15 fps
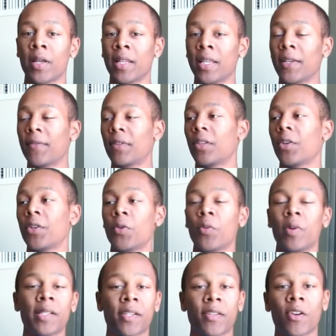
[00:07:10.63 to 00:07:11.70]
and even though you
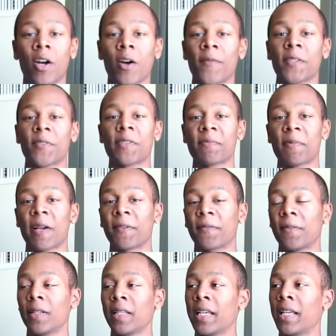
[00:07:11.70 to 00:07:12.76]
went to the office
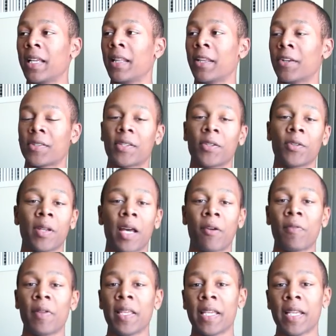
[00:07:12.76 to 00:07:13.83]
respectfully and they're still
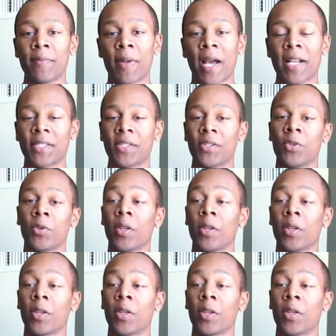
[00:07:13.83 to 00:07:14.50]
not really getting back to you,